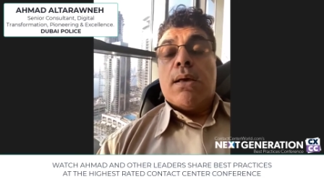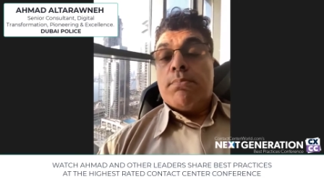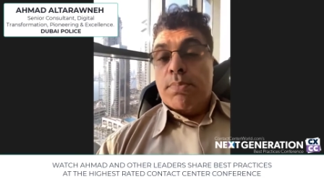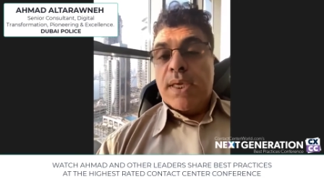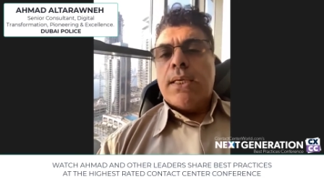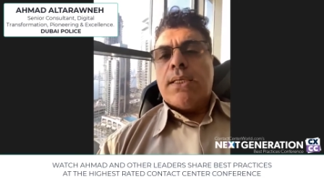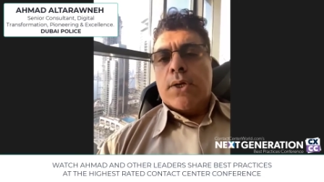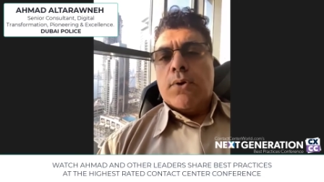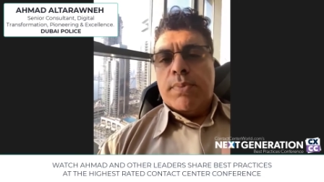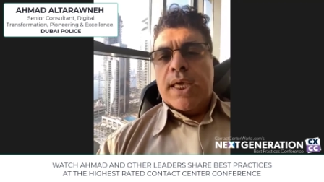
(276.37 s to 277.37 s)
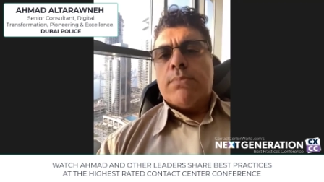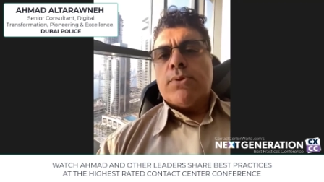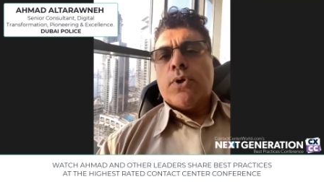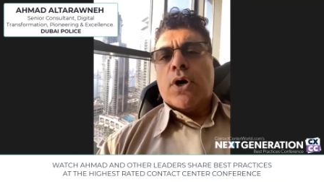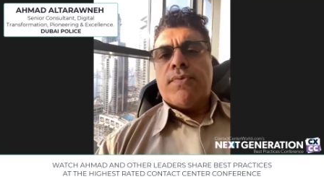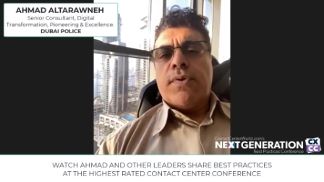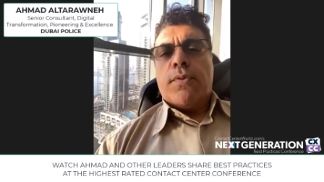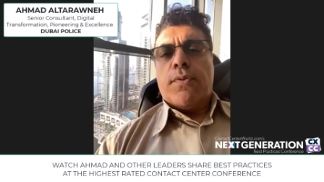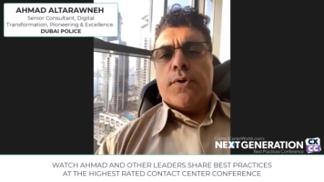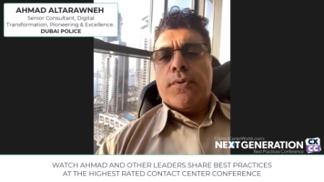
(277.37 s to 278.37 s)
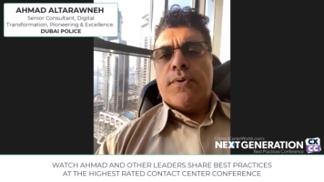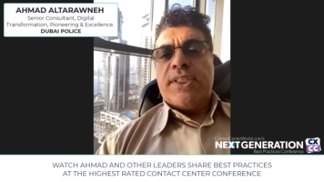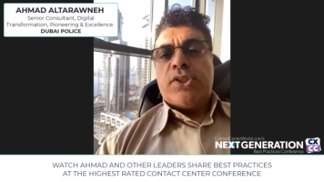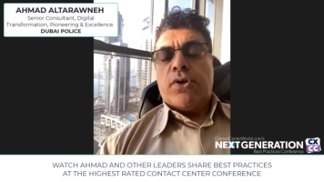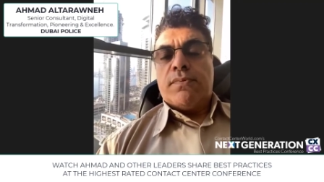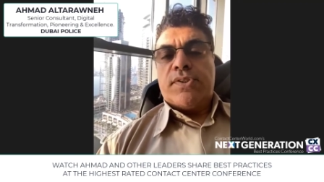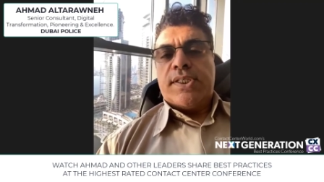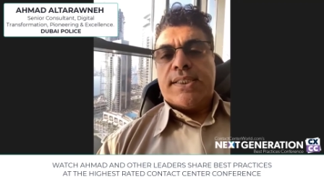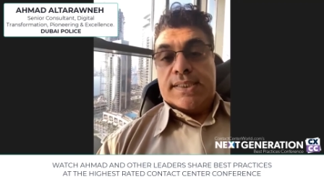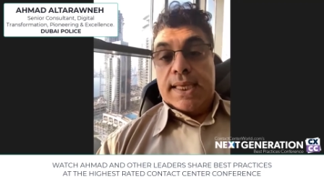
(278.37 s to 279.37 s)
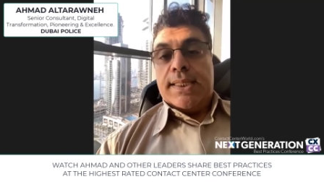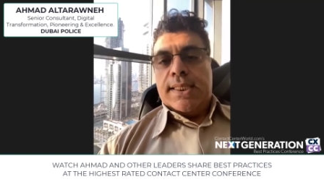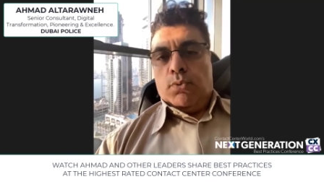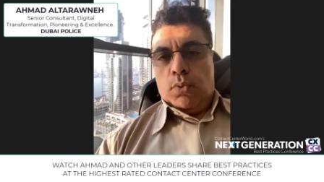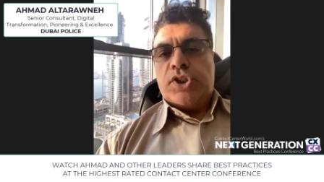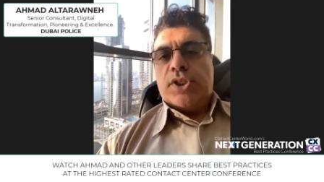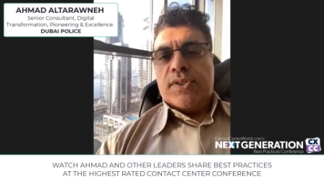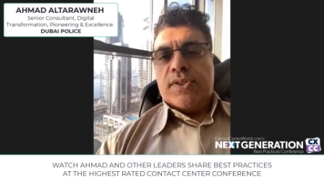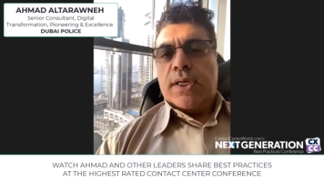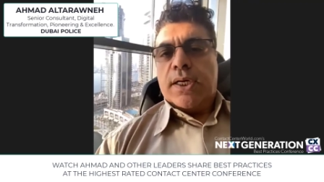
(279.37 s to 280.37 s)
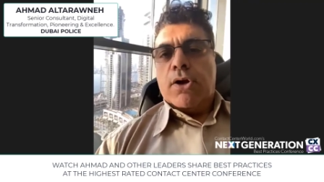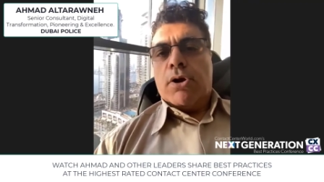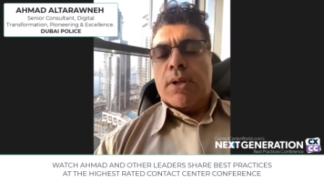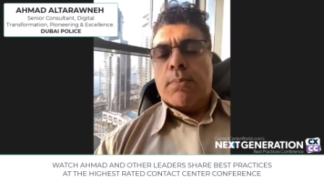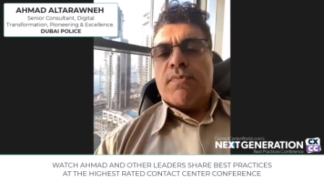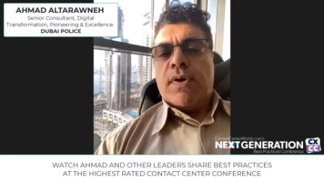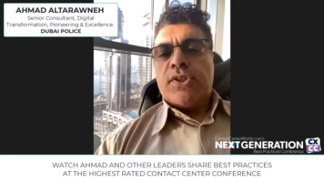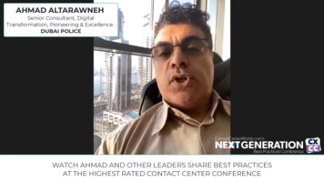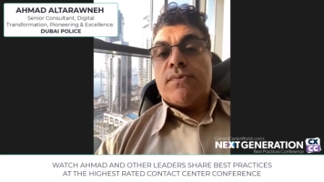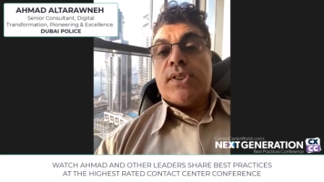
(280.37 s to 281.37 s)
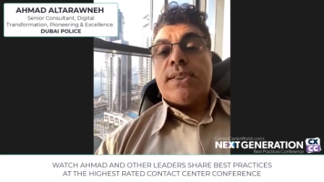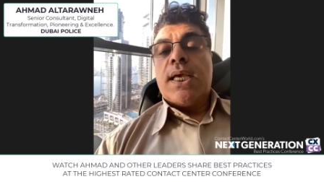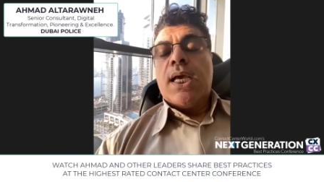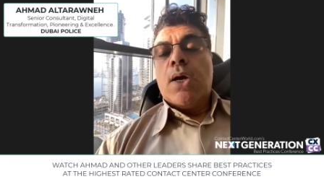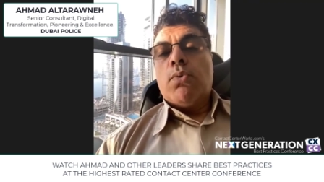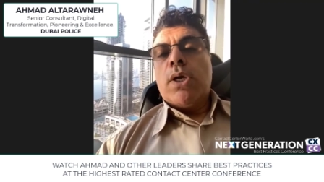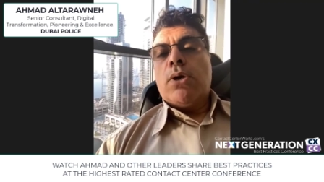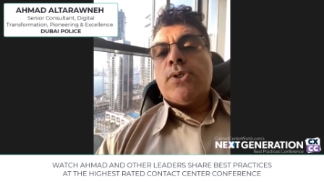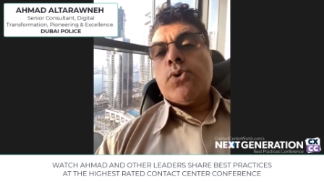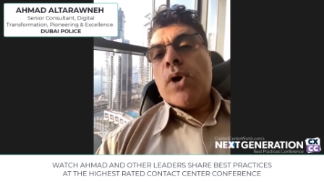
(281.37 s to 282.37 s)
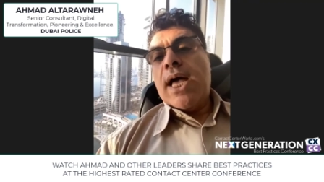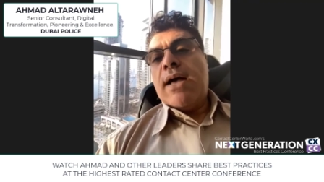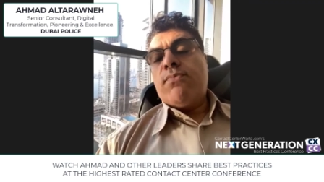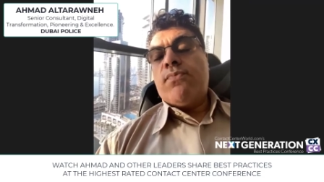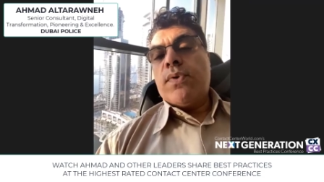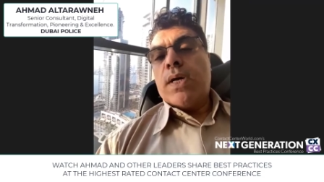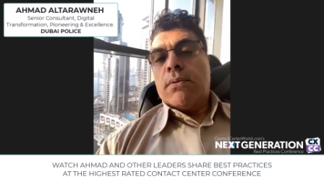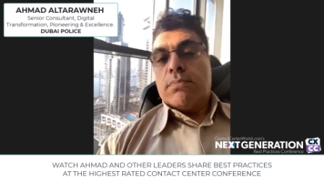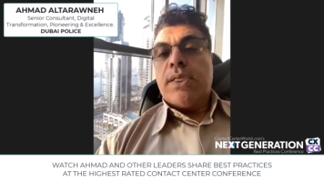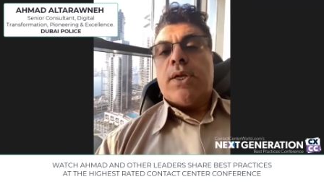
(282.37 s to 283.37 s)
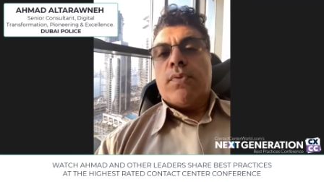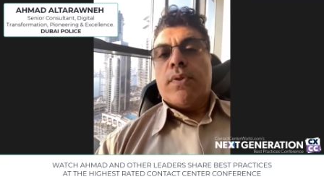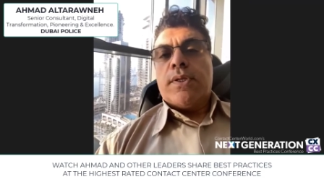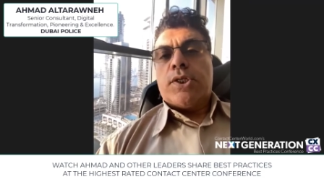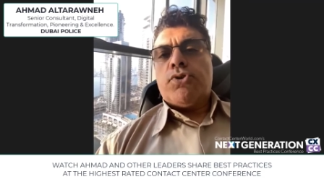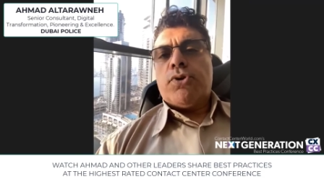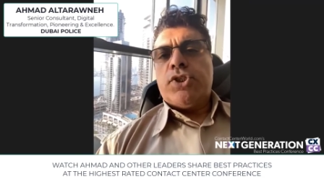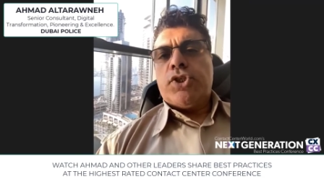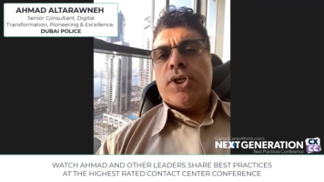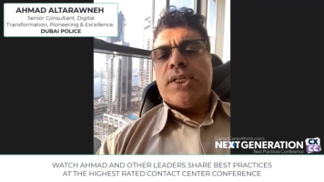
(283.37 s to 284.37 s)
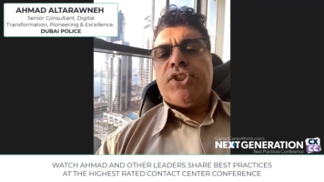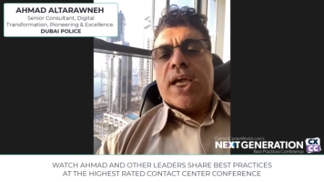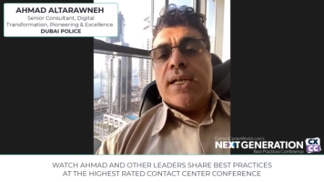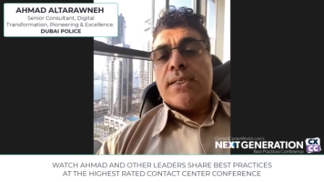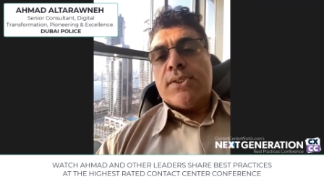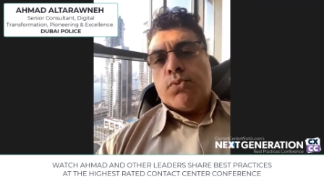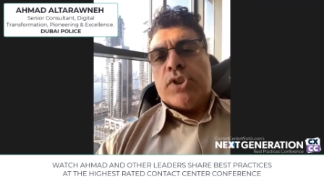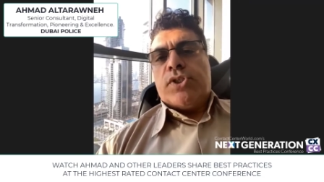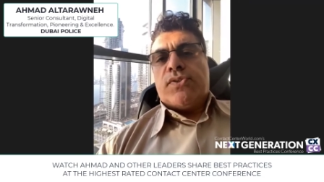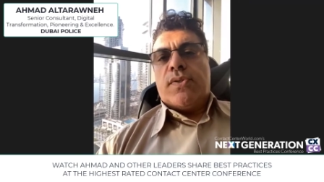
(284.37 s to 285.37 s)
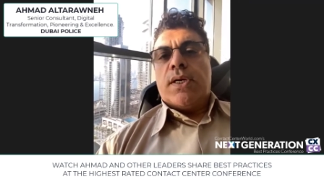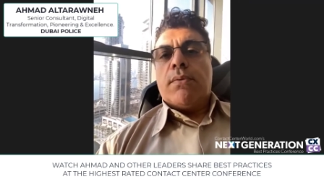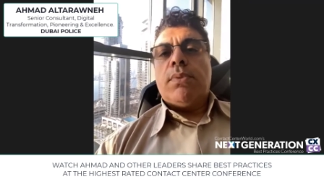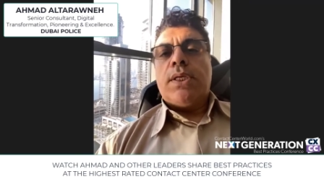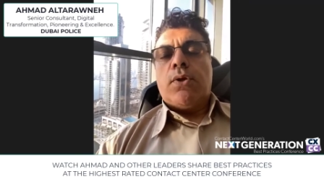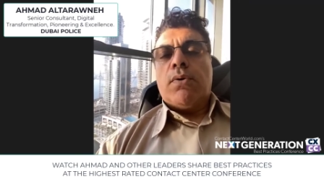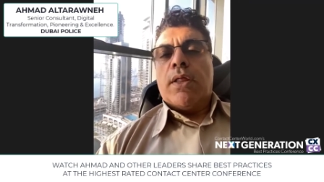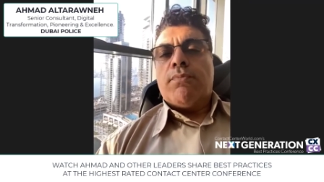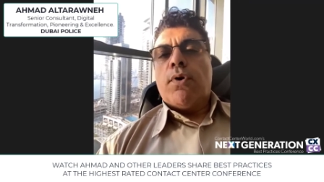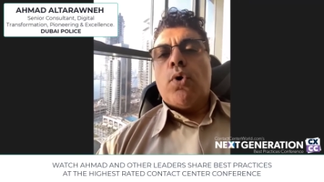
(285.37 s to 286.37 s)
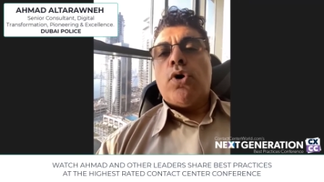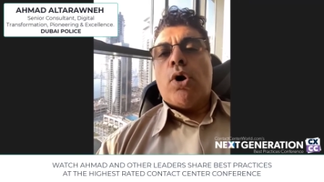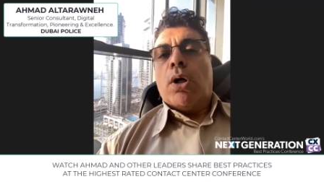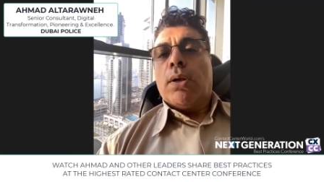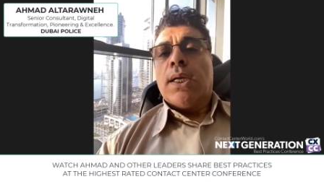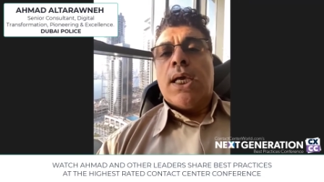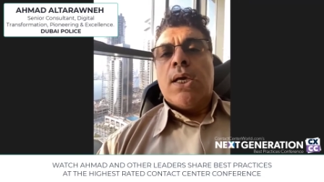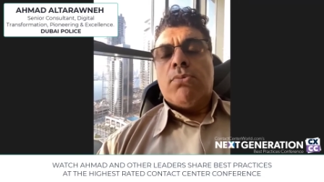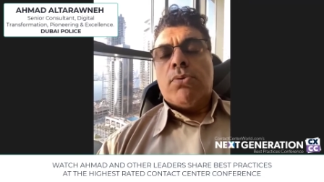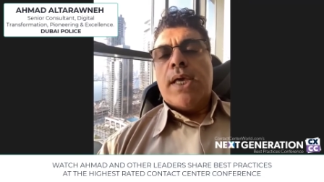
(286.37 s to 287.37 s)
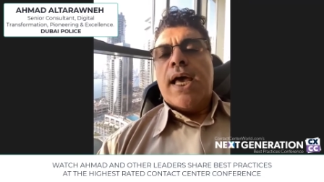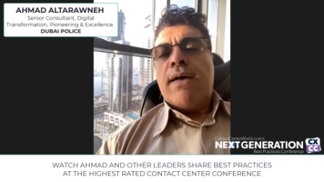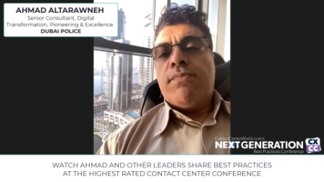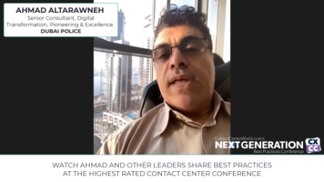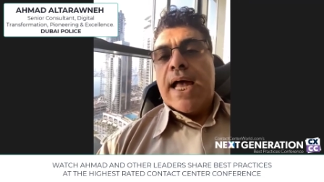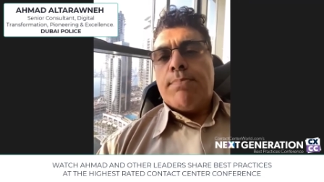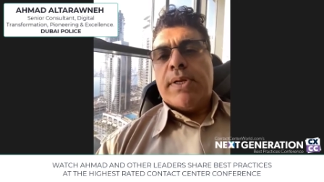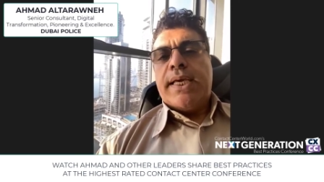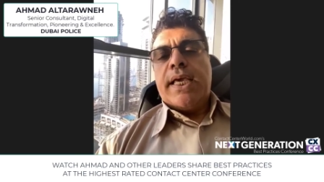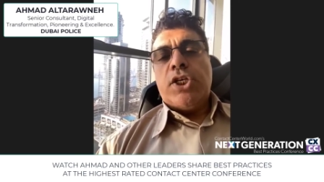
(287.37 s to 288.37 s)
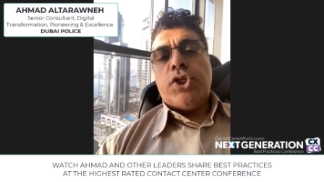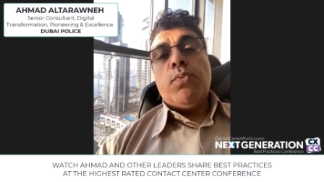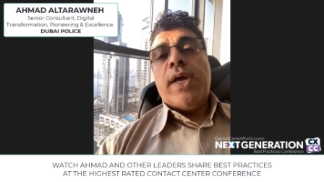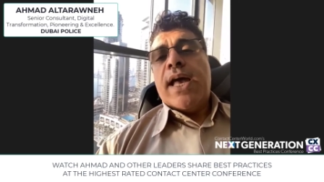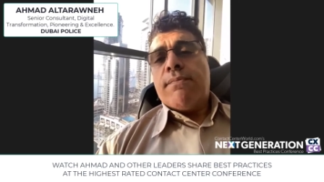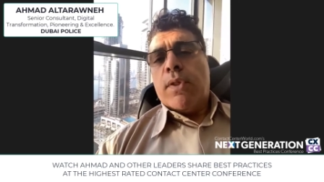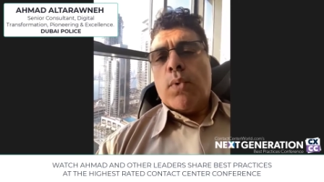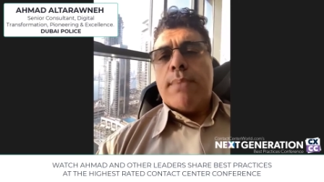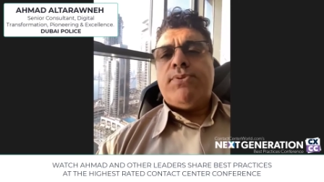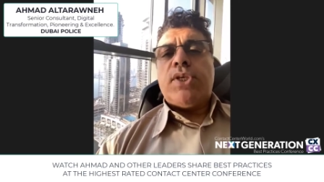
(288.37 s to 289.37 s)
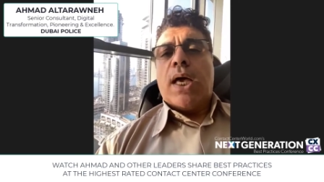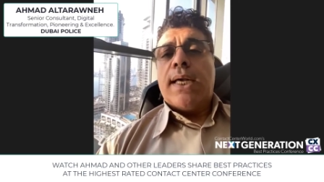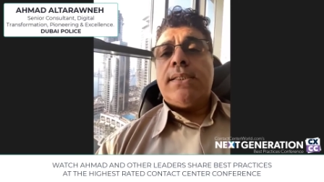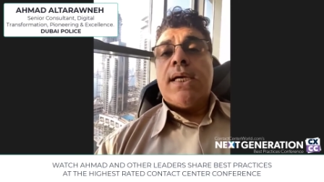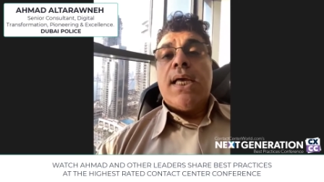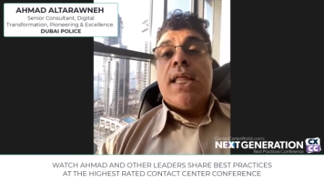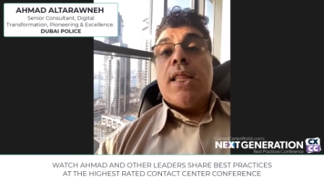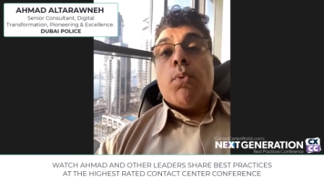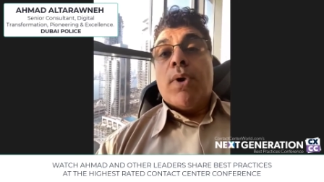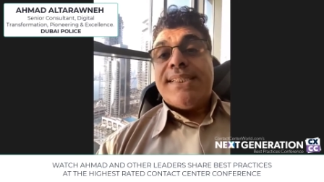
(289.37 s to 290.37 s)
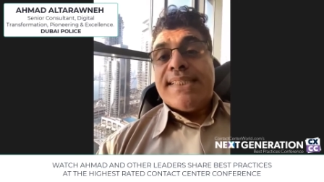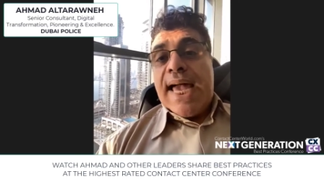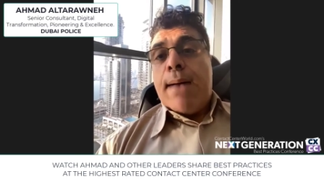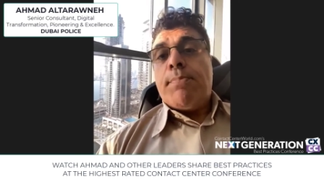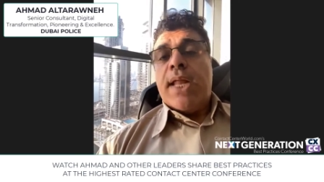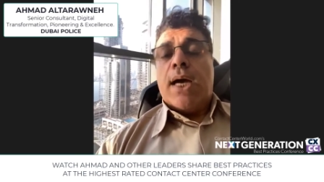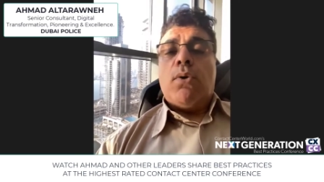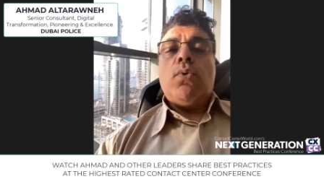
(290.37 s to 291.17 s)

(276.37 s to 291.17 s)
be able to offer the 33 services, which is the current number of our services. We also have, you know, the traditional channels, which is the, you know, a phone call. We have the application, we have the website. The WhatsApp now